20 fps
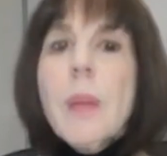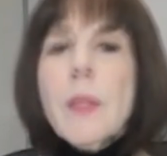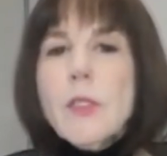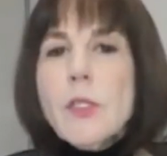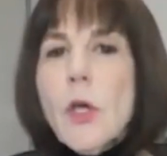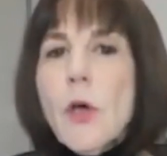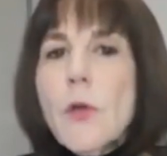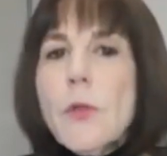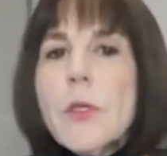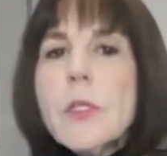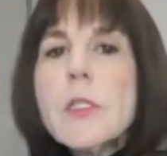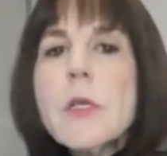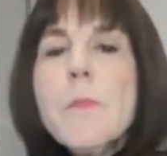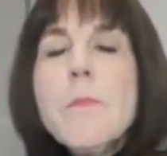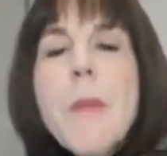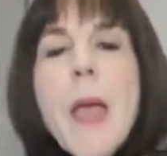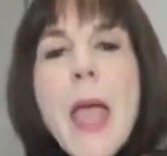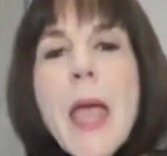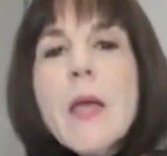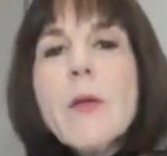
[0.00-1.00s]
And so the
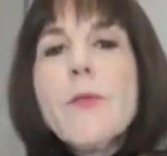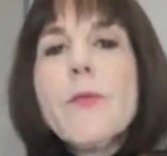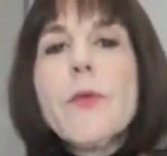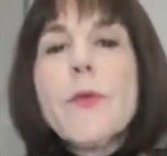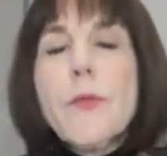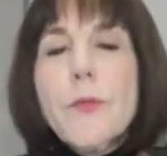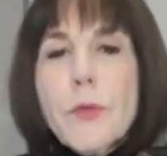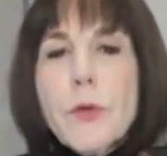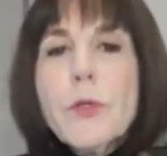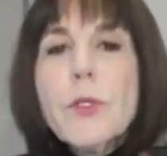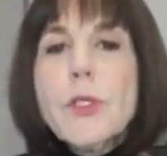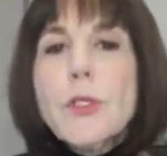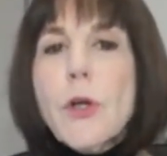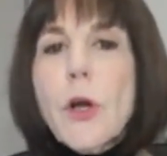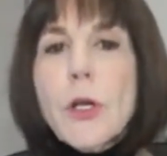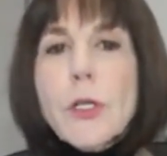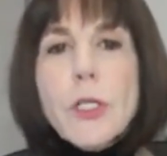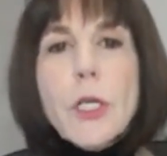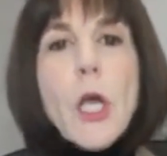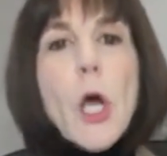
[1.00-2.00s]
demand for food
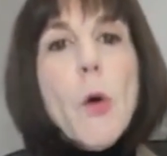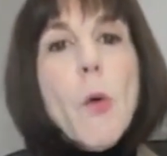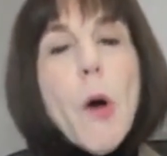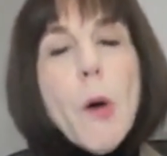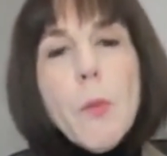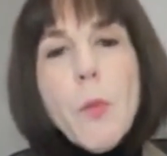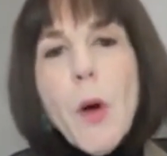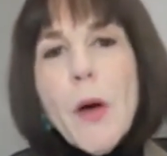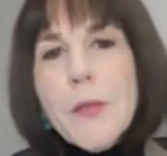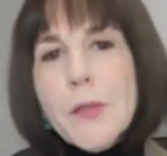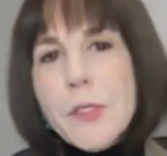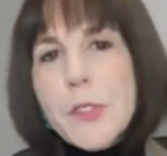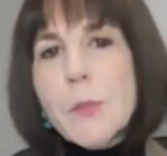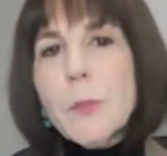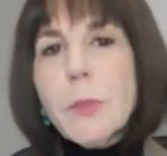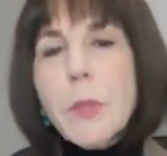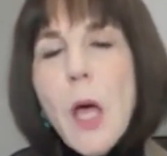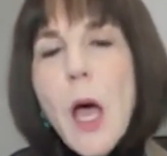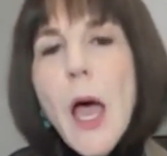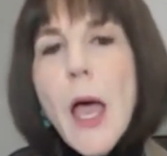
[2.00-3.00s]
started to go up while the
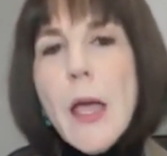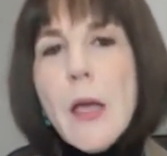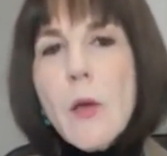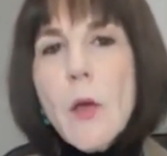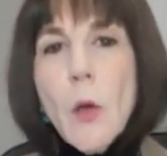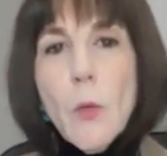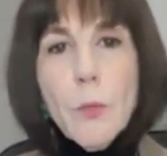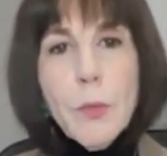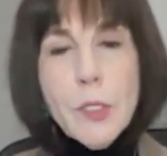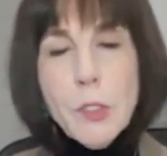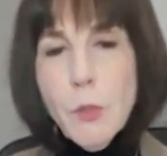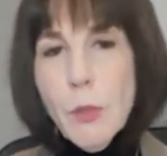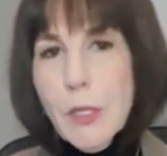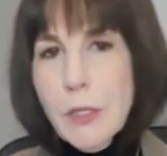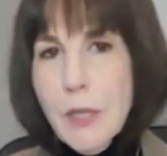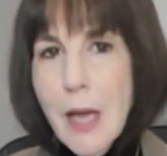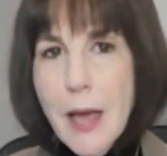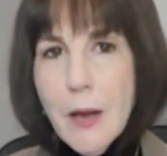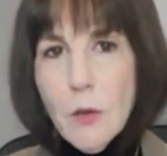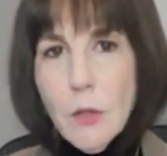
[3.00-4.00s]
supply
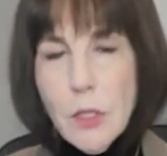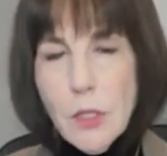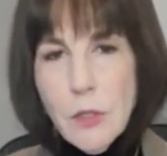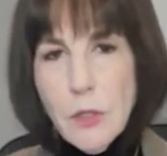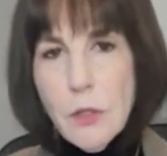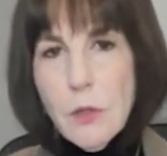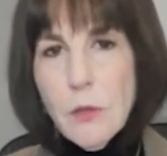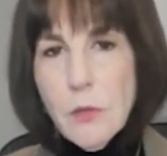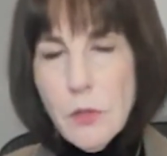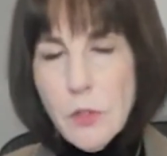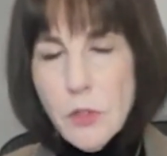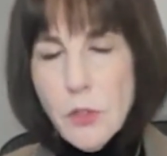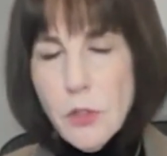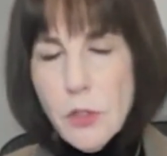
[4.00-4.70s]
between not only the, the,